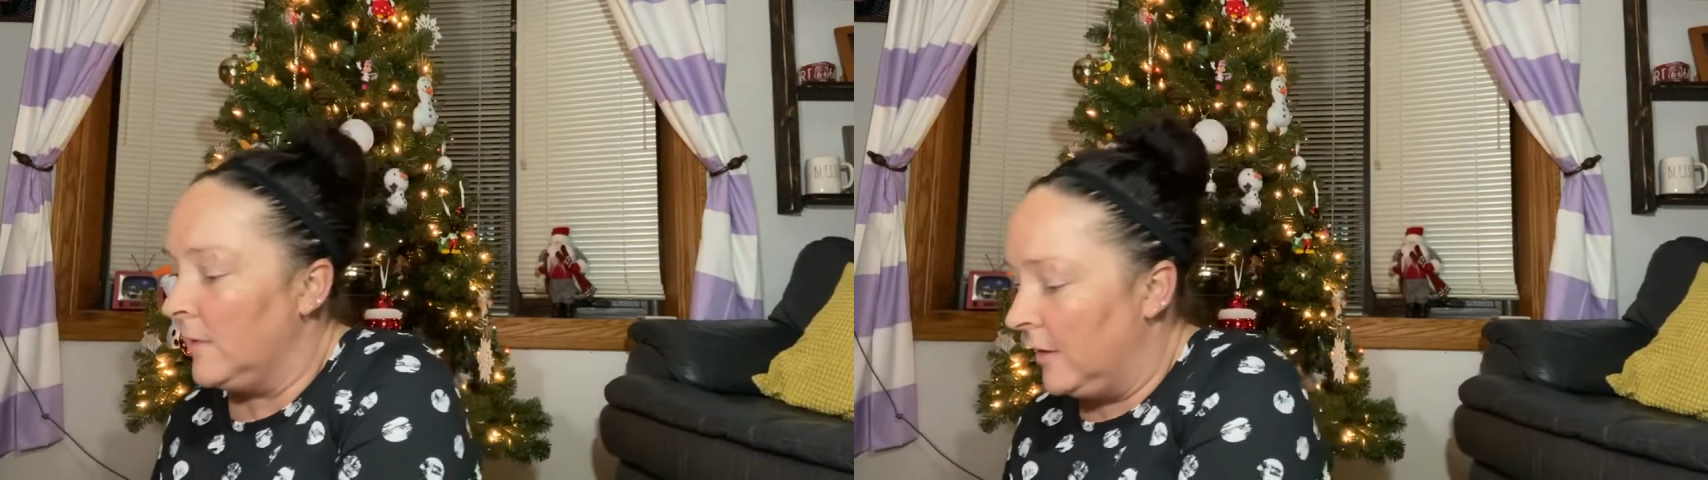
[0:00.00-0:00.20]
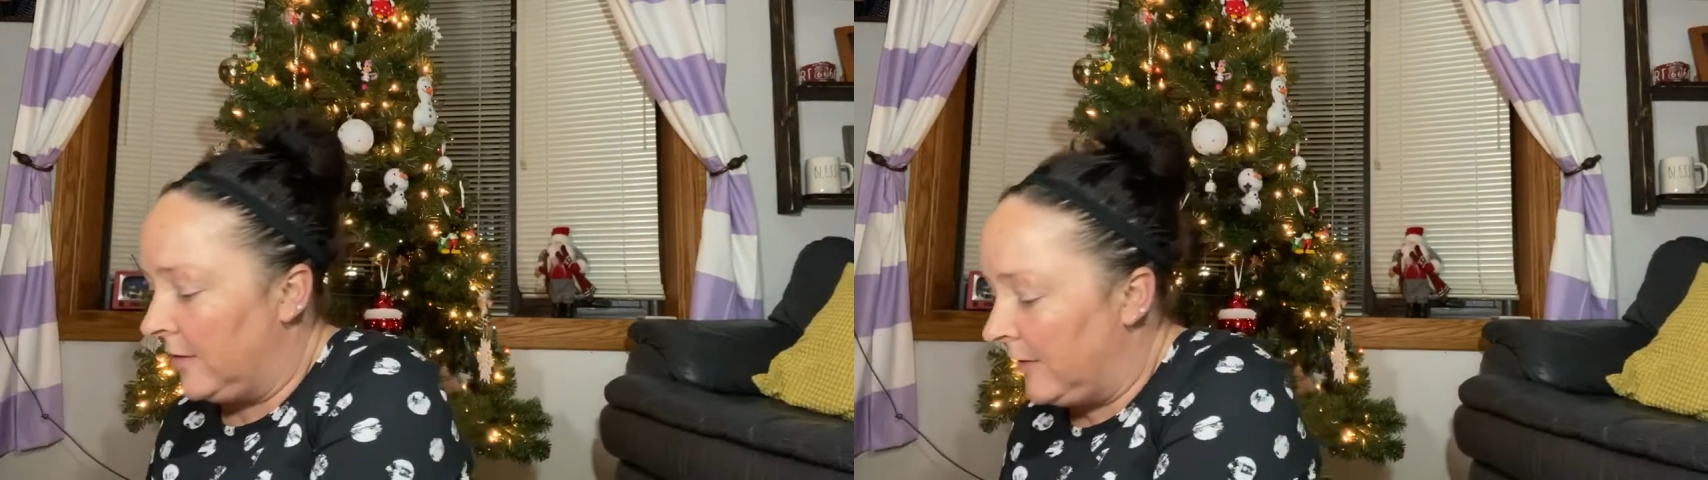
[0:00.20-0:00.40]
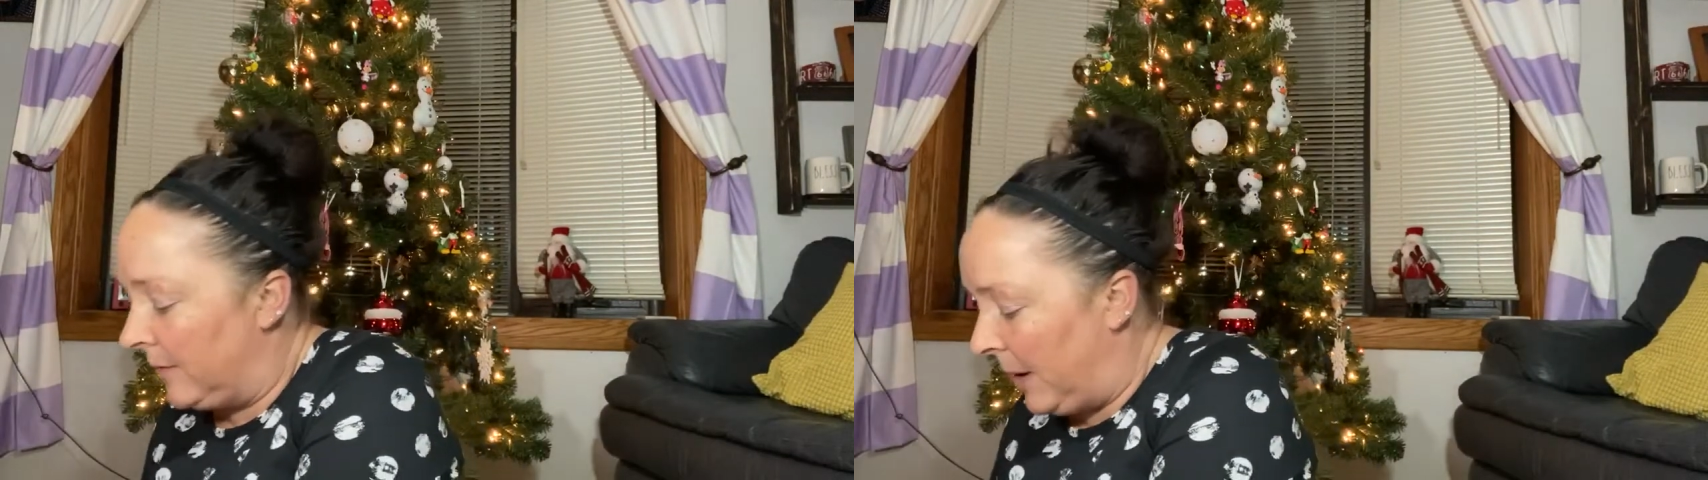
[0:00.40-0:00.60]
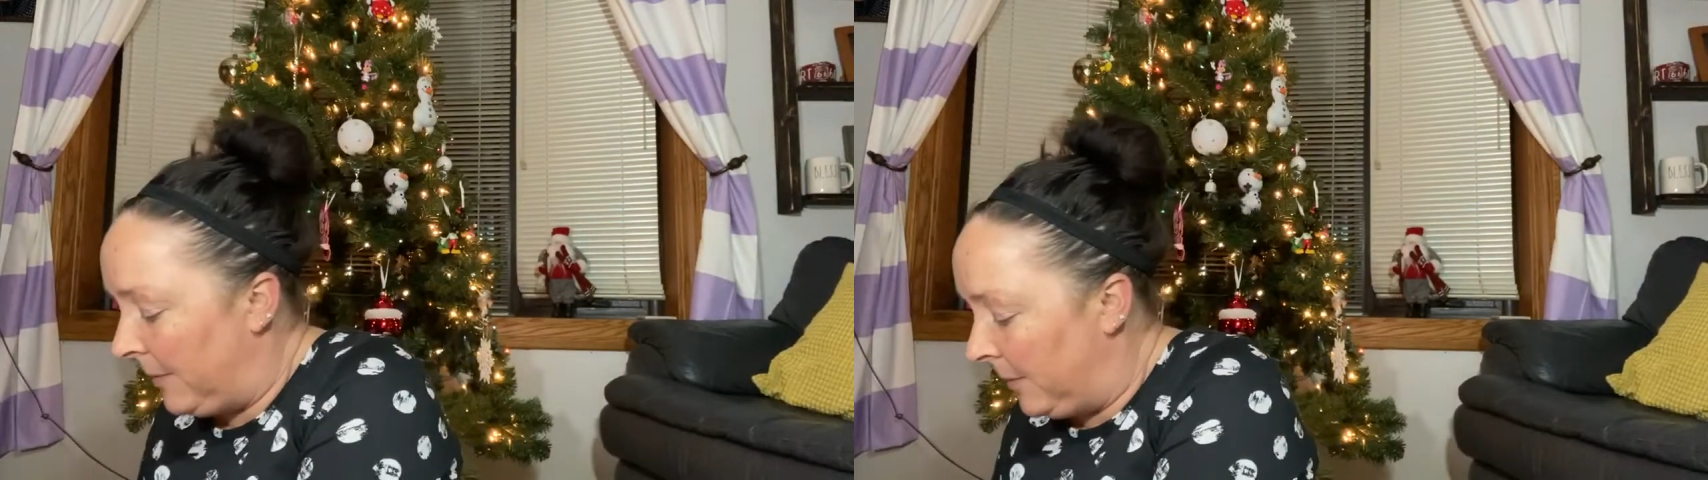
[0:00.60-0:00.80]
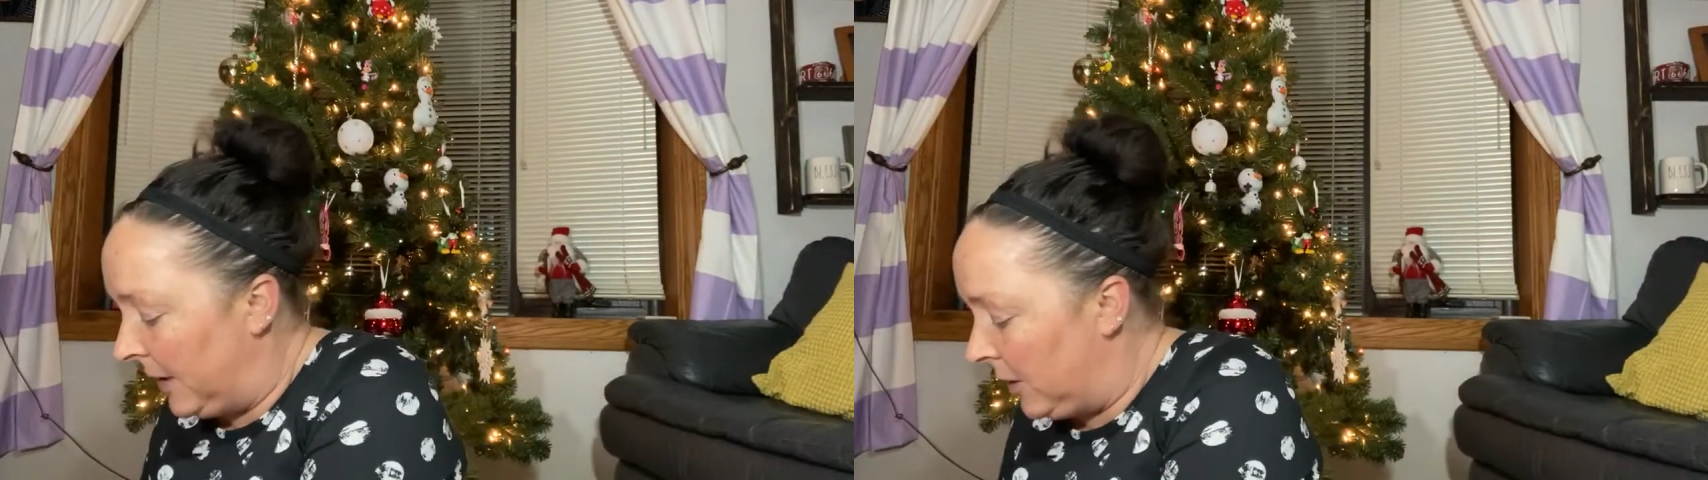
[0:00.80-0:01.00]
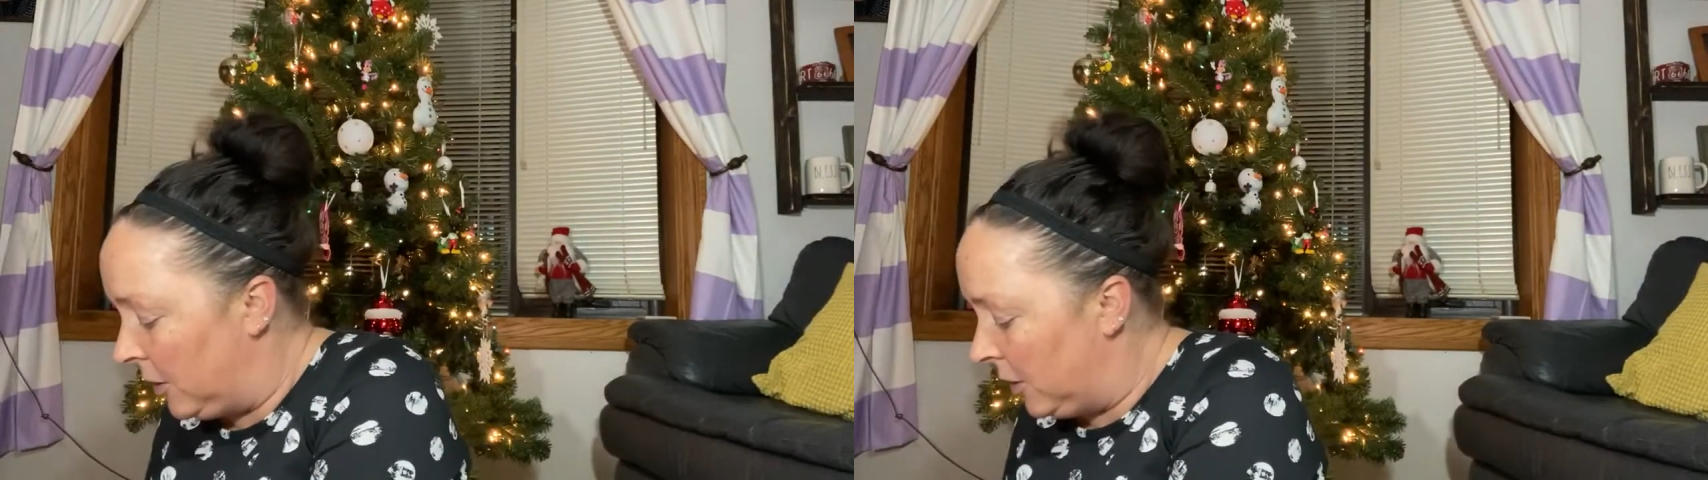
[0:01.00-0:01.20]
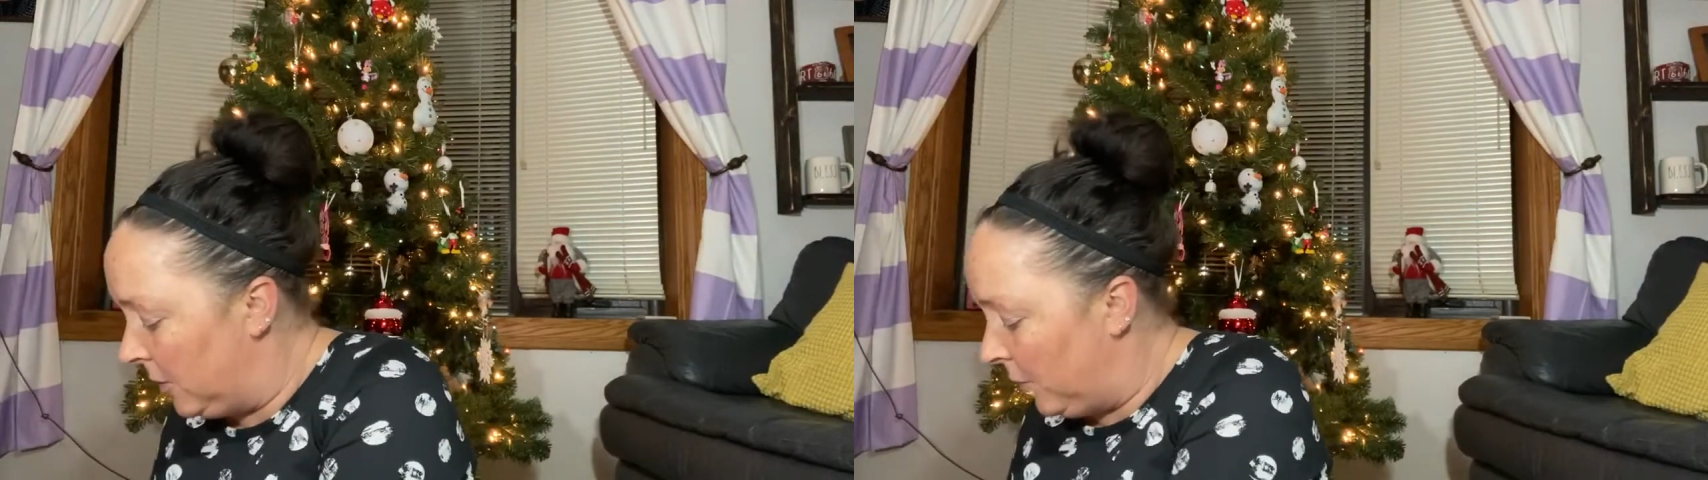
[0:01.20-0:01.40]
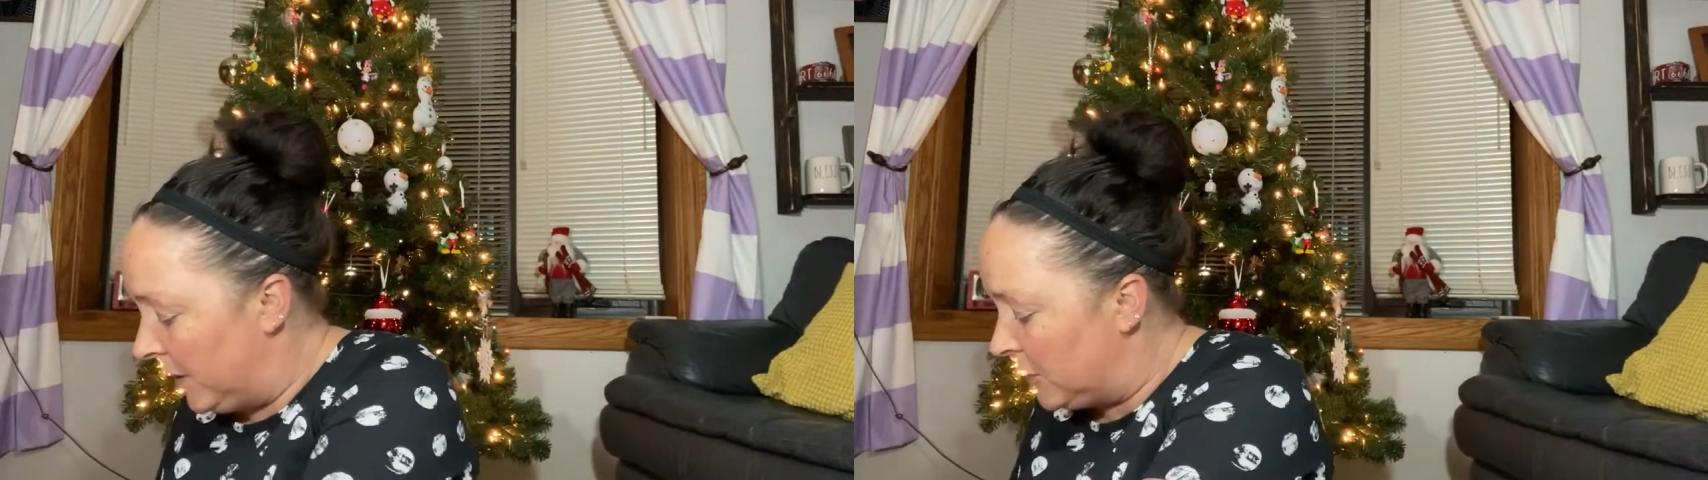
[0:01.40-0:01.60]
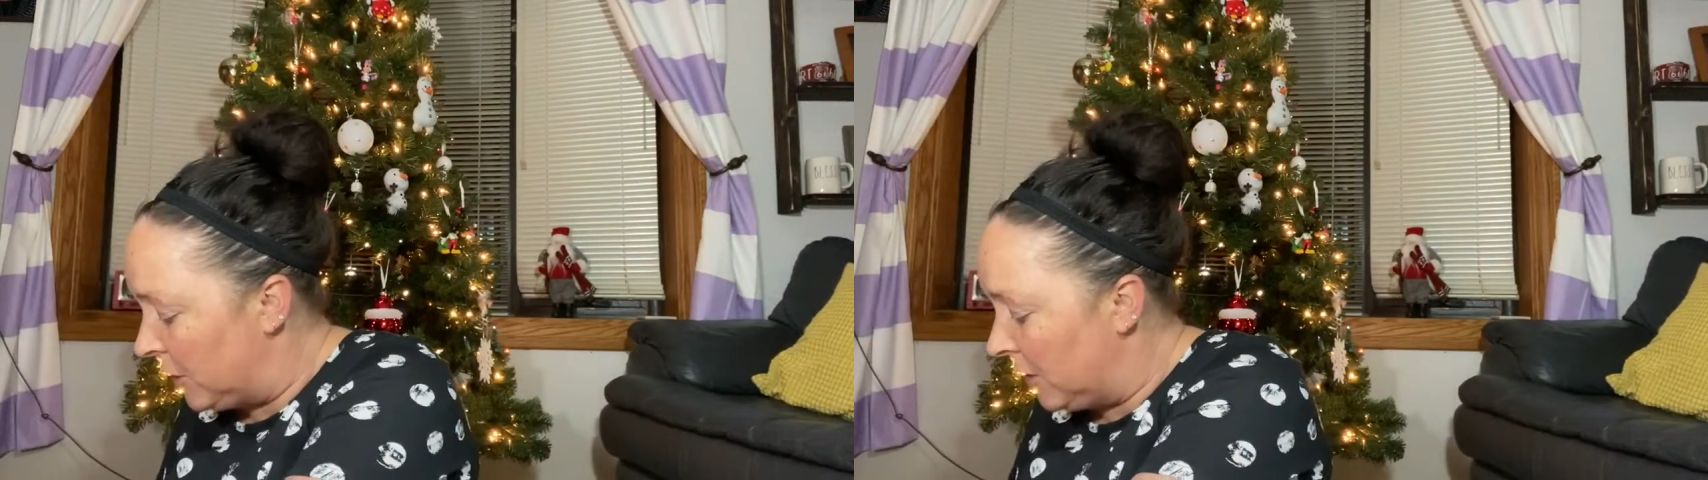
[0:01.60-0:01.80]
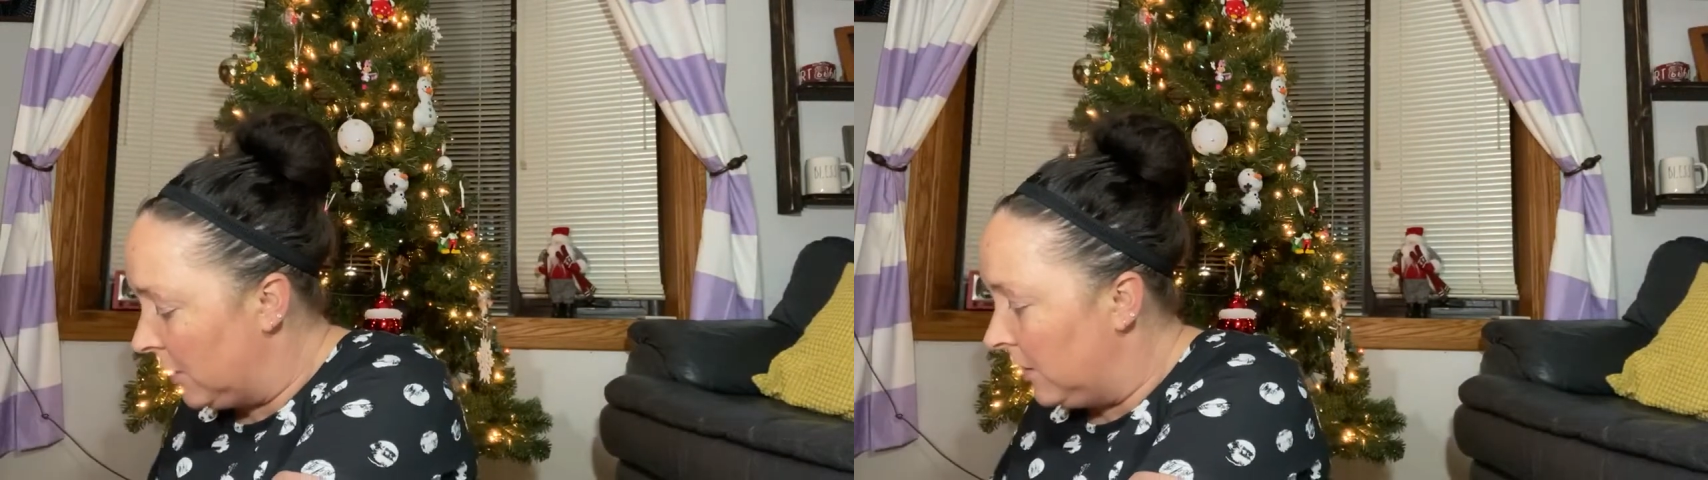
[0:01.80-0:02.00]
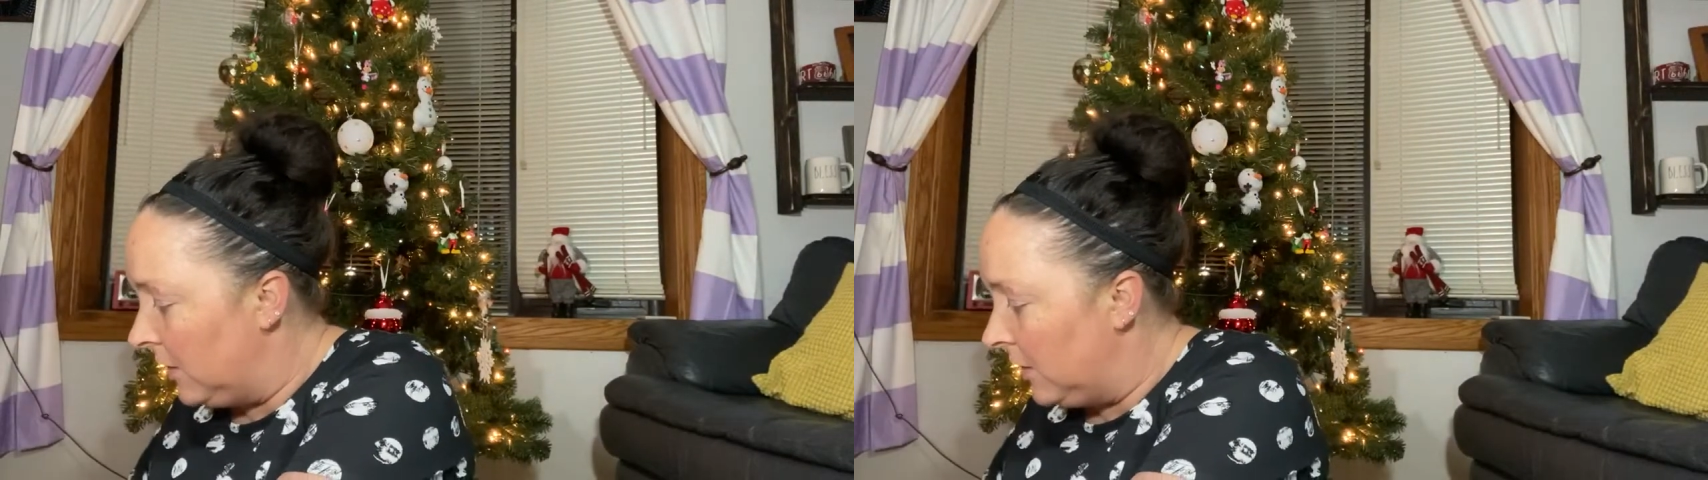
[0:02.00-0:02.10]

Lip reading: This is probably a good winter.